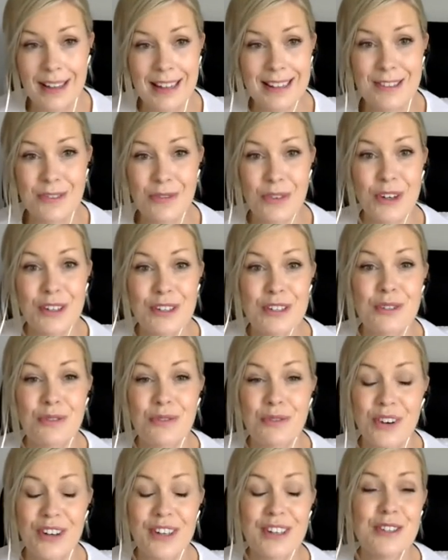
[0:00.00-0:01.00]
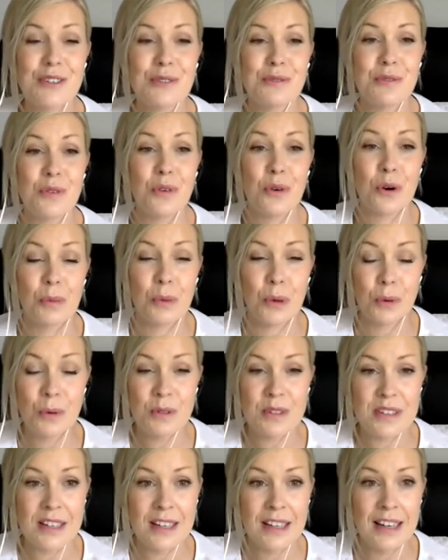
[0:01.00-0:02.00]
That's first, first and
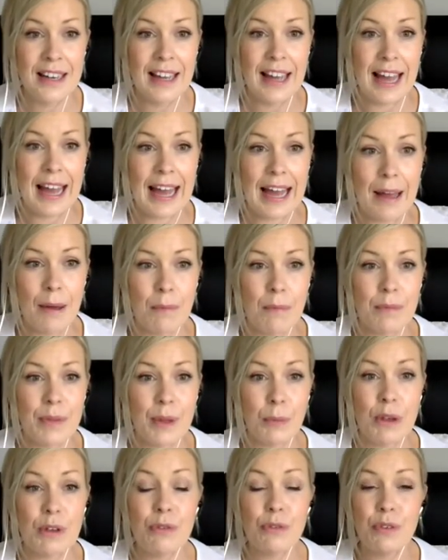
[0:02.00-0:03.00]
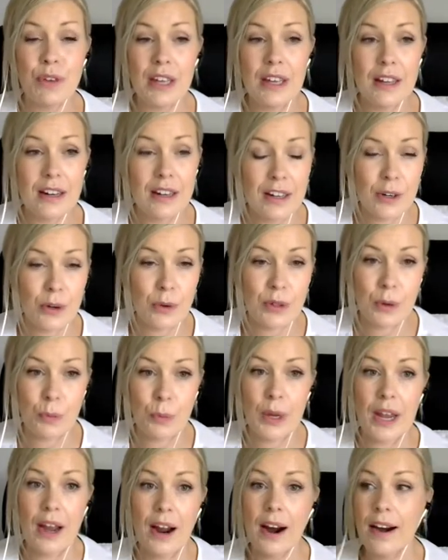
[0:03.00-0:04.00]
foremost. Um, that we feel, you know, that
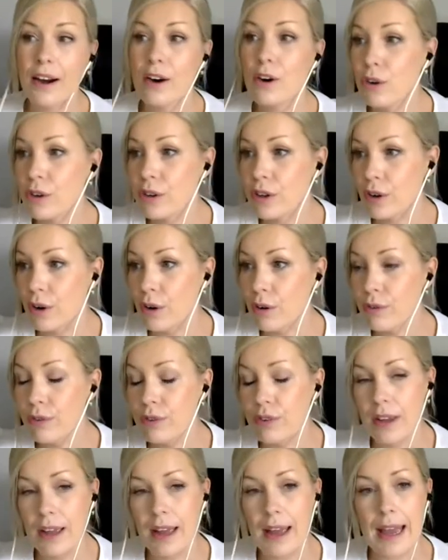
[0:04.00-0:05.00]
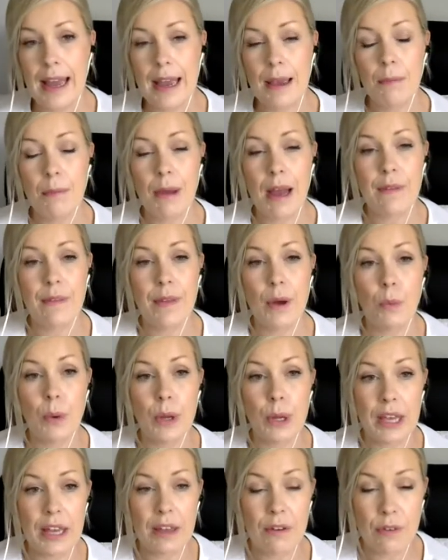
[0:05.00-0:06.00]
we are good enough, um, and that
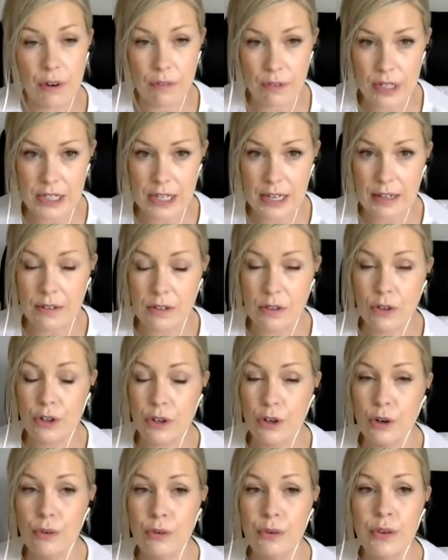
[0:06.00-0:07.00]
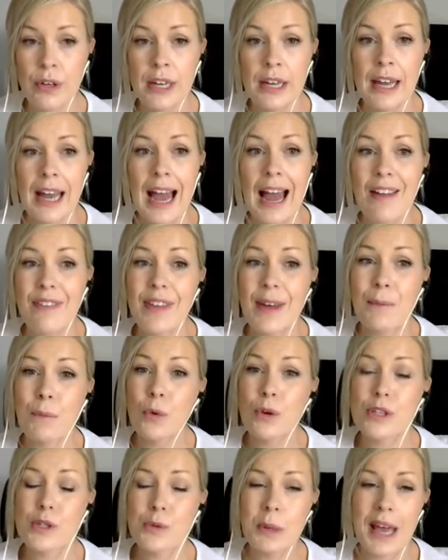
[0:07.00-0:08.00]
we give every day is good enough. And then
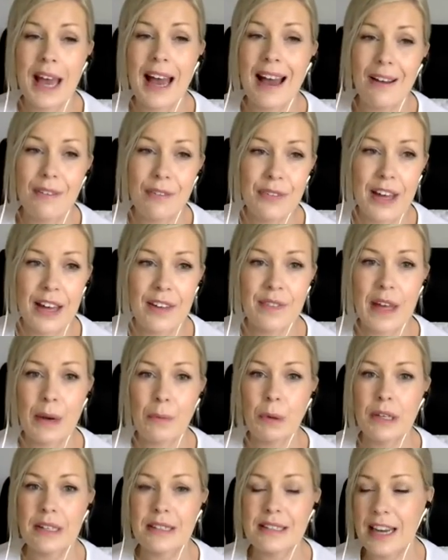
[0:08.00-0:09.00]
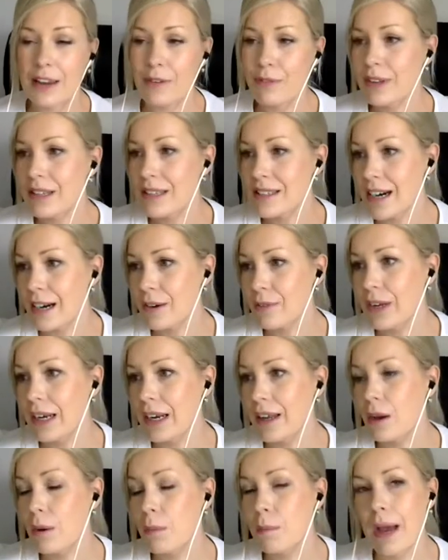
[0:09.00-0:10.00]
once we have that, then we'll definitely start
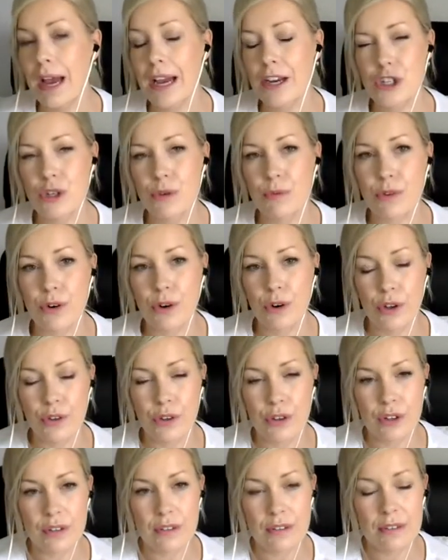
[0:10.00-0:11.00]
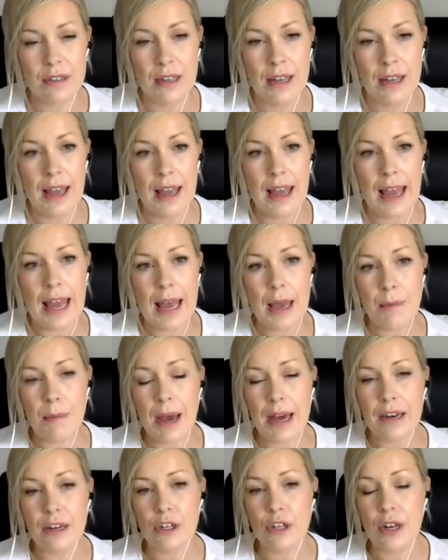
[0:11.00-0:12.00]
feeling compassion for others, um,
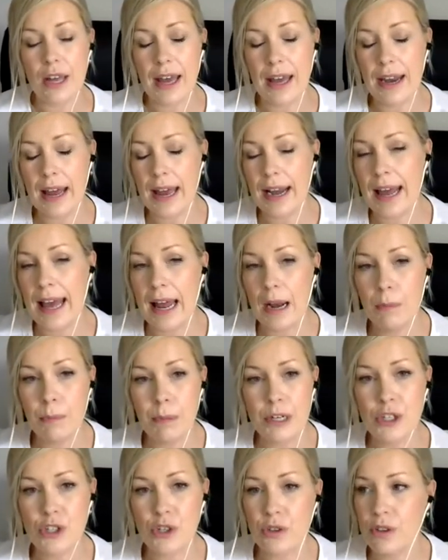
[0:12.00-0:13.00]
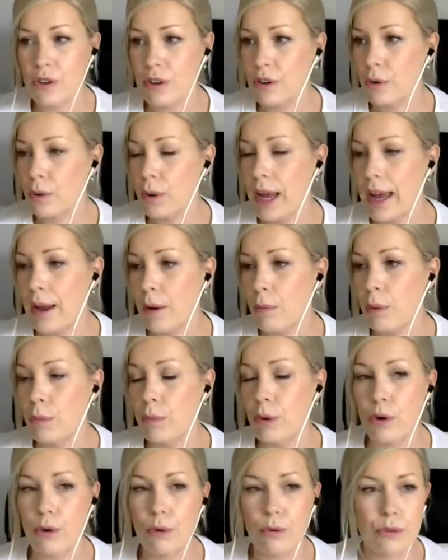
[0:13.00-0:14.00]
and and, and help each other uh, when
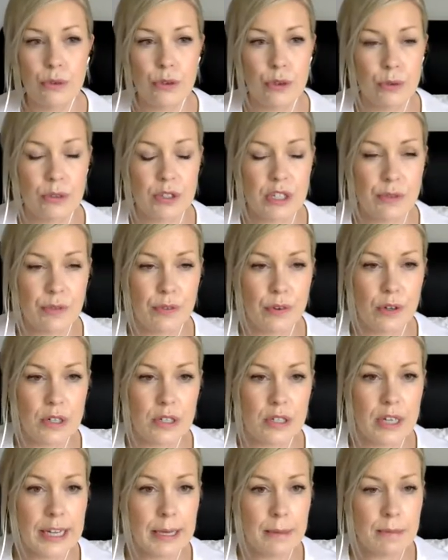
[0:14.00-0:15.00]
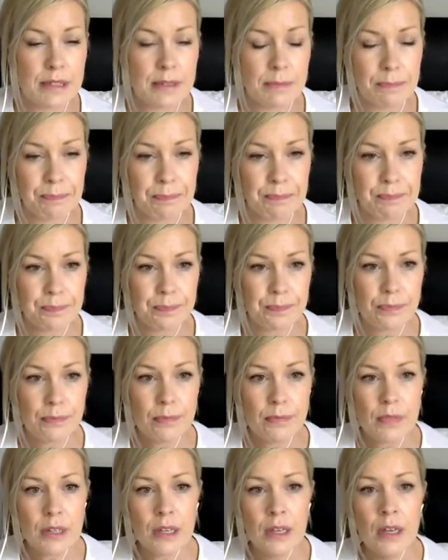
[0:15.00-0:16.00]
we're going through difficult times.
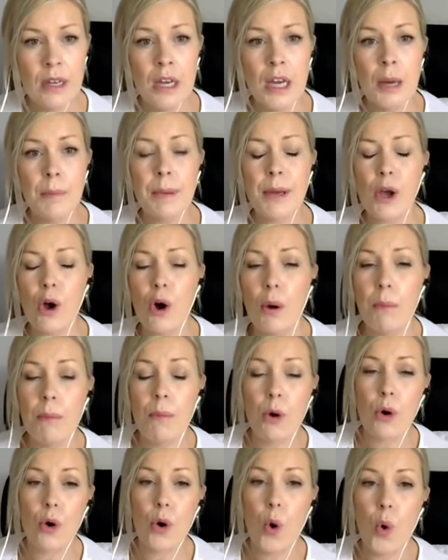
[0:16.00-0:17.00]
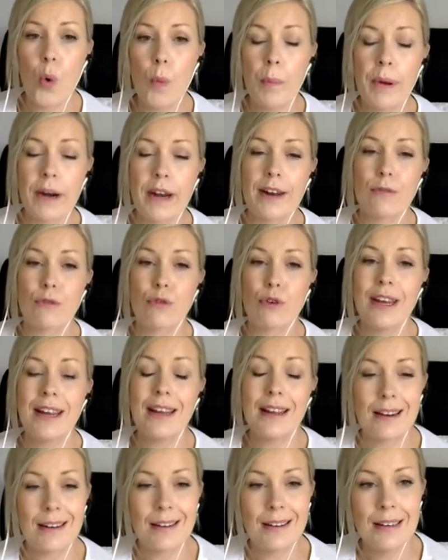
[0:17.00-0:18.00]
Become more open and
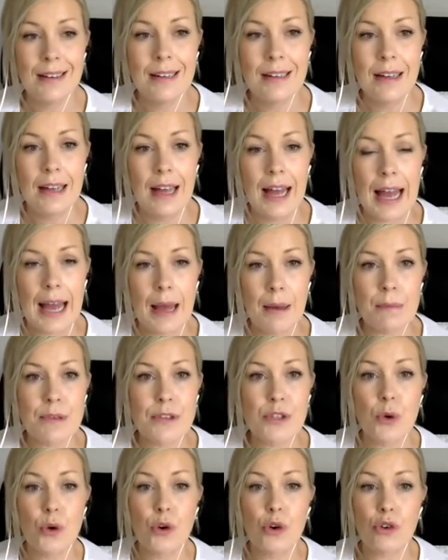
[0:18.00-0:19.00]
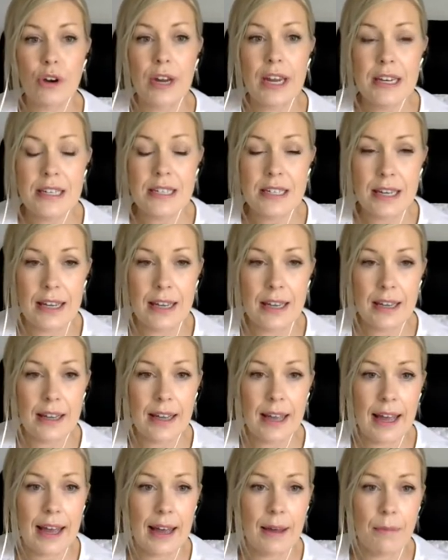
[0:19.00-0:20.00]
real. Um, so
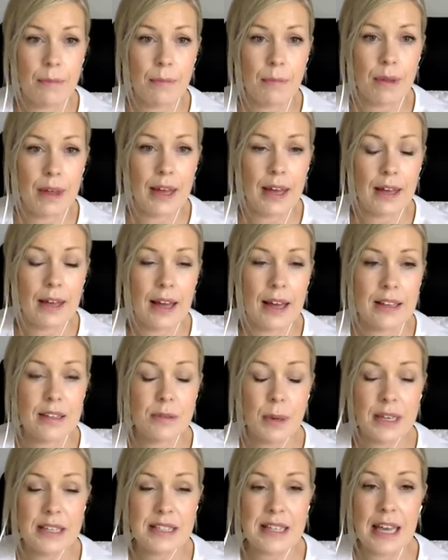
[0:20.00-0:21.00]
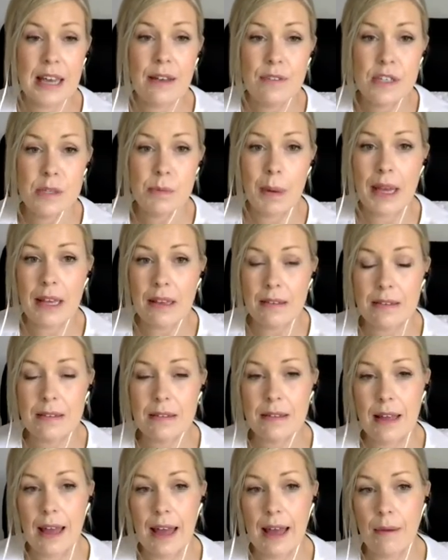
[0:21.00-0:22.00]
creating um, a, a safe space
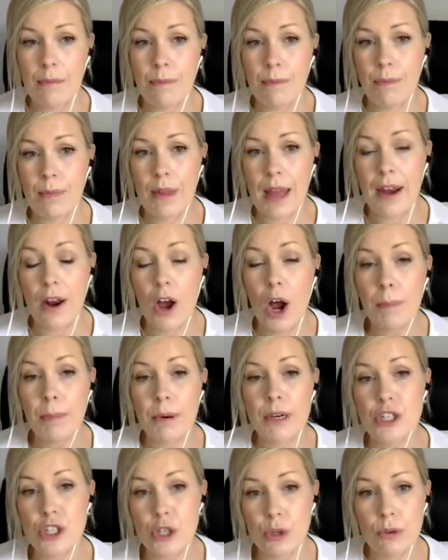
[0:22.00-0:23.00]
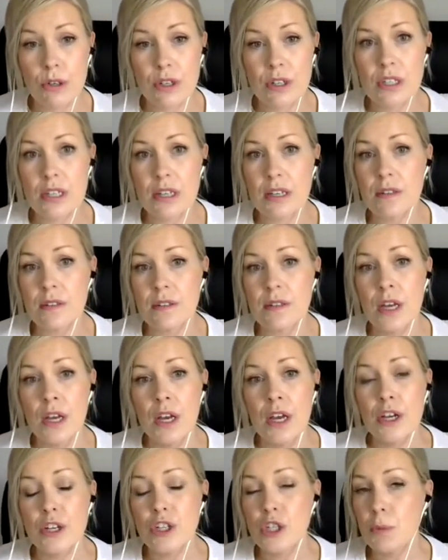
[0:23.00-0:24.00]
um, and opportunities
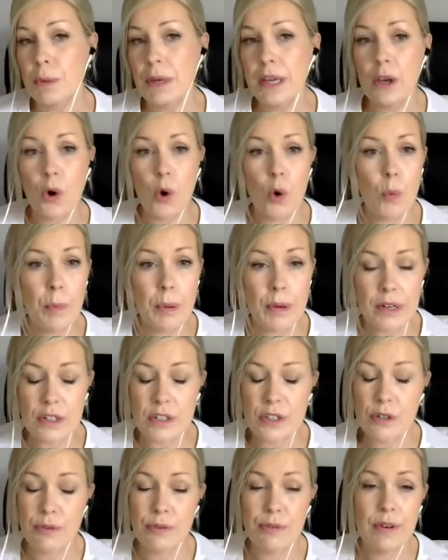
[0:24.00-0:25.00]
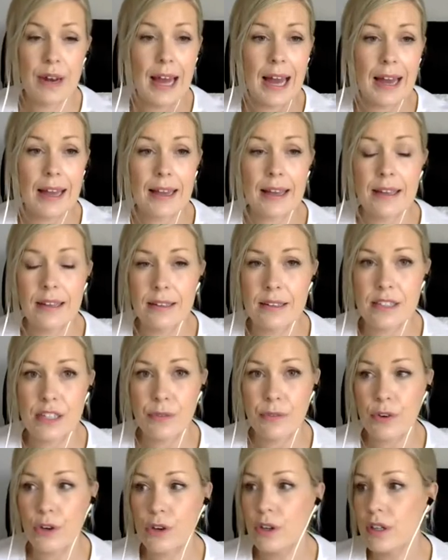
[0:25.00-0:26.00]
to be open to flag
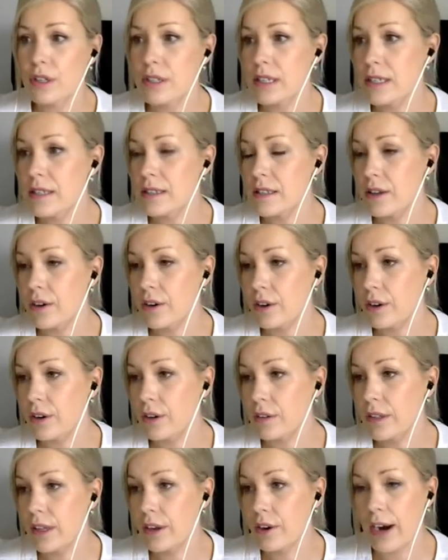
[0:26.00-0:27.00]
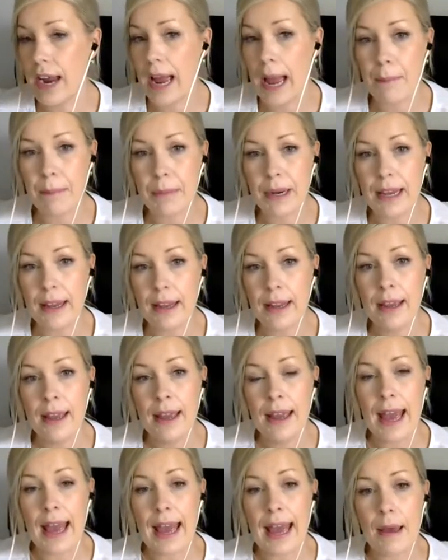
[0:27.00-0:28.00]
difficulties that are that are happening
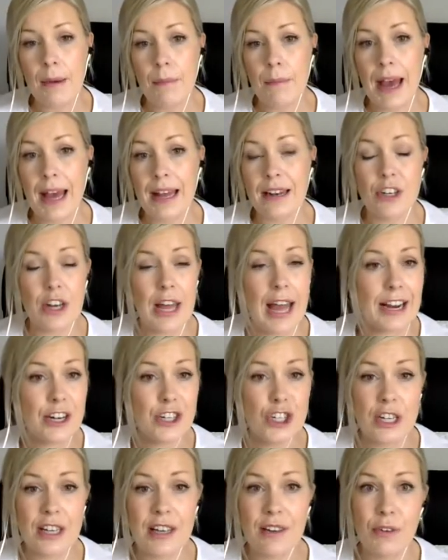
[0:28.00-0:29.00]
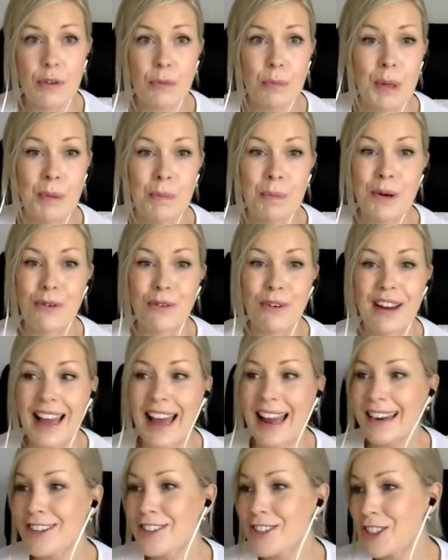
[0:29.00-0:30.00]
um, and actually giving people a
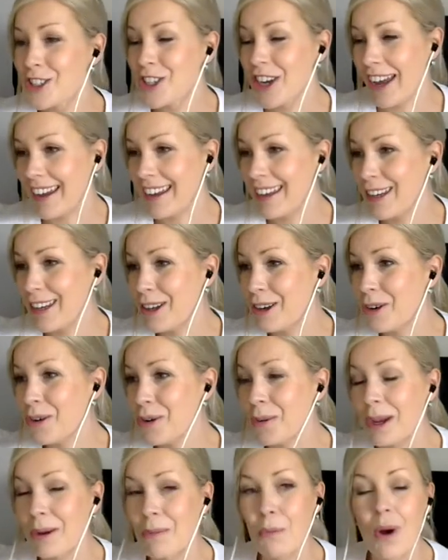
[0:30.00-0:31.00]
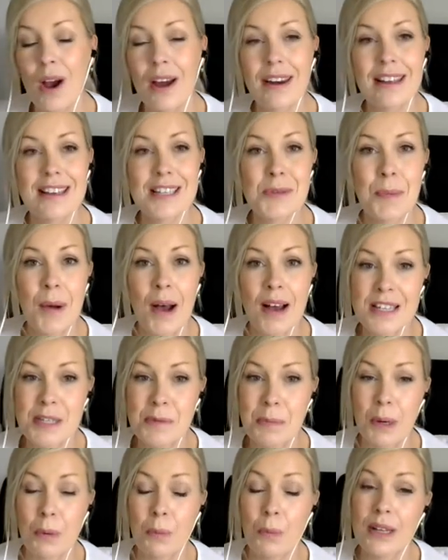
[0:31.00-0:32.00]
reality check, you know, in what is
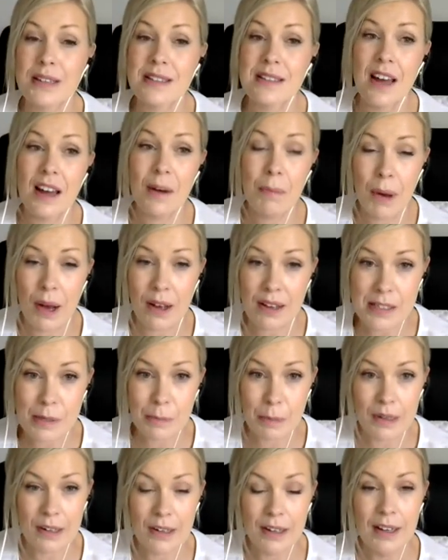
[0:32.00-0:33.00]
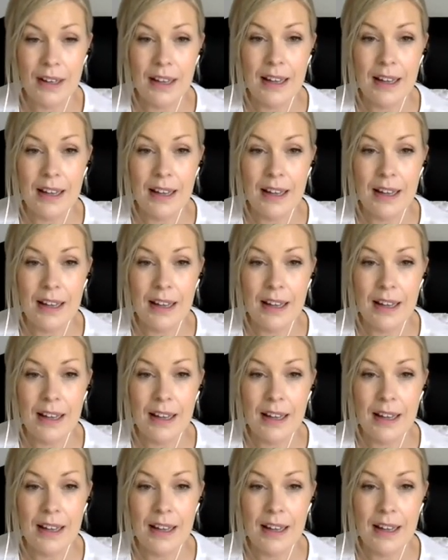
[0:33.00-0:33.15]
possible and what's not possible.